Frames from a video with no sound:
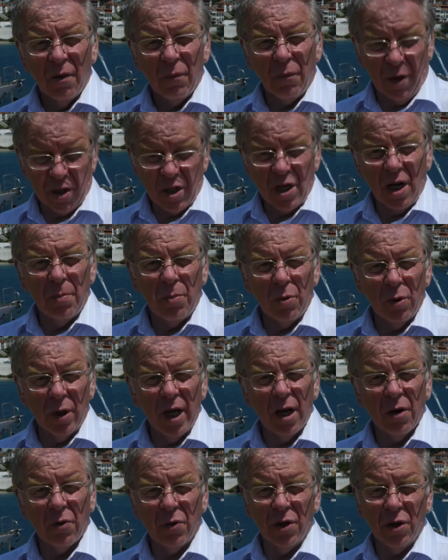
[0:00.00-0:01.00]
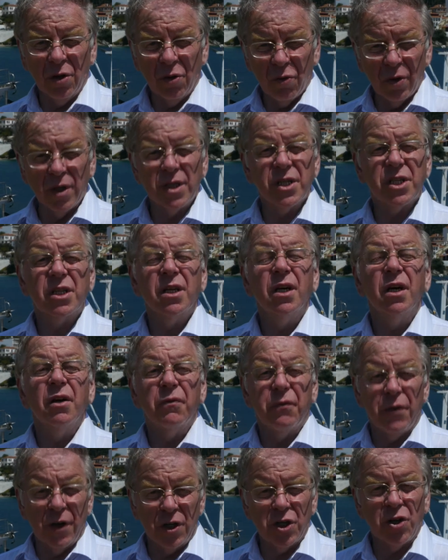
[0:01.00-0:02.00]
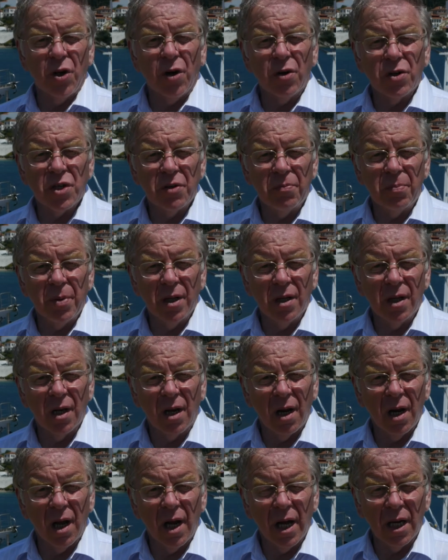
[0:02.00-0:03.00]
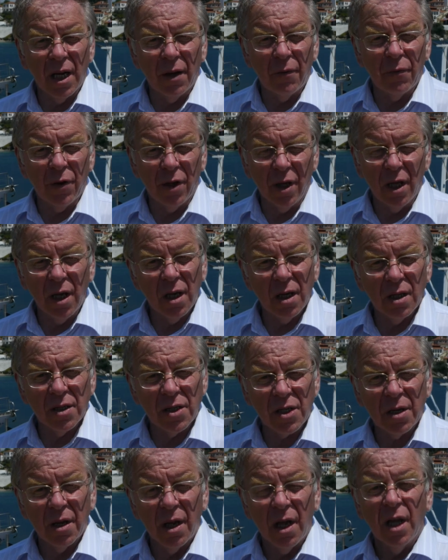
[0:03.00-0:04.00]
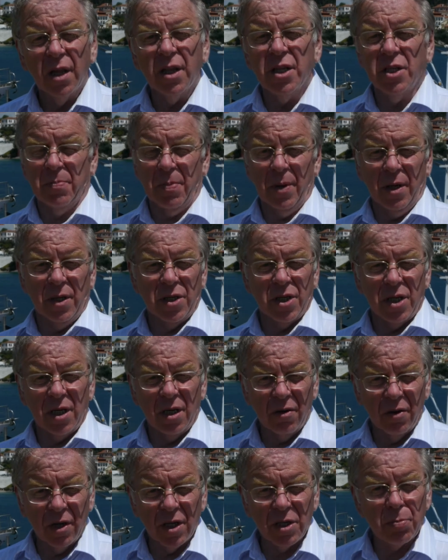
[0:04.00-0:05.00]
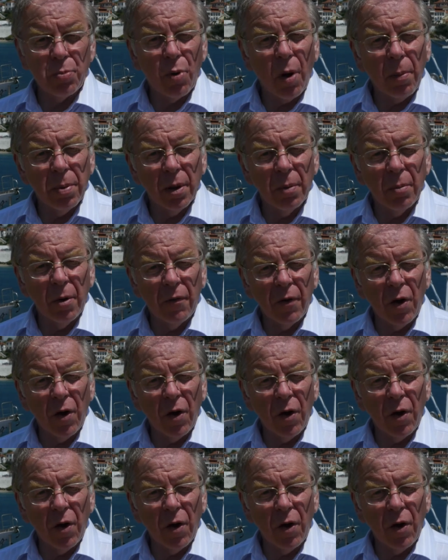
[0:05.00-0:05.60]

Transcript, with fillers: For example, here in Greece, fish stocks have been declining for years. There's been a serious problem of